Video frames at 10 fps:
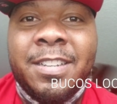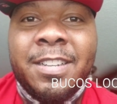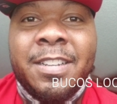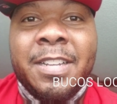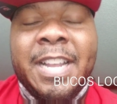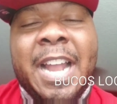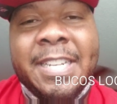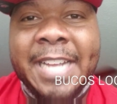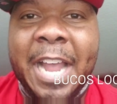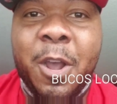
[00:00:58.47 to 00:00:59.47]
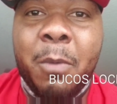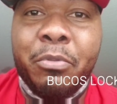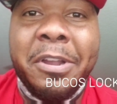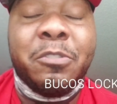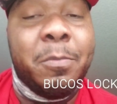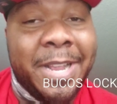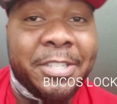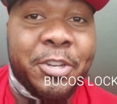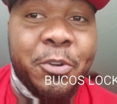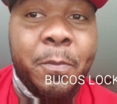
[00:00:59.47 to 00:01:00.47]
Got a sack on Breeze, we missed
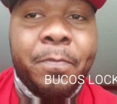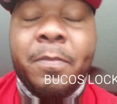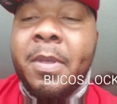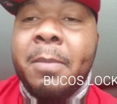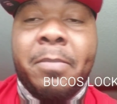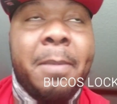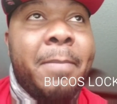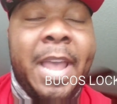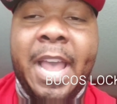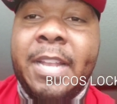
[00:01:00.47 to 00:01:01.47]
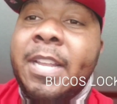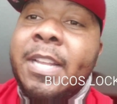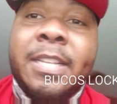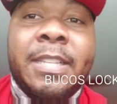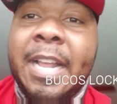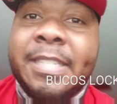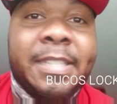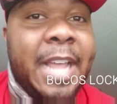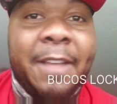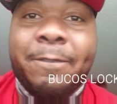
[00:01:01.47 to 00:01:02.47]
two. But man, that's
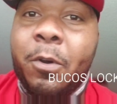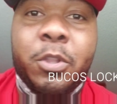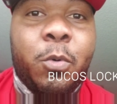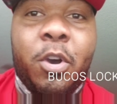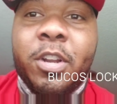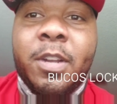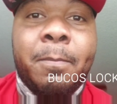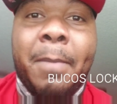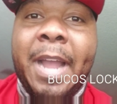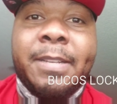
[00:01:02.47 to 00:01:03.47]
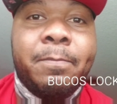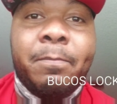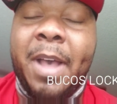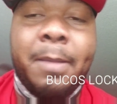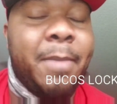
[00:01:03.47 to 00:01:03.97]
that fourth quarter. Mike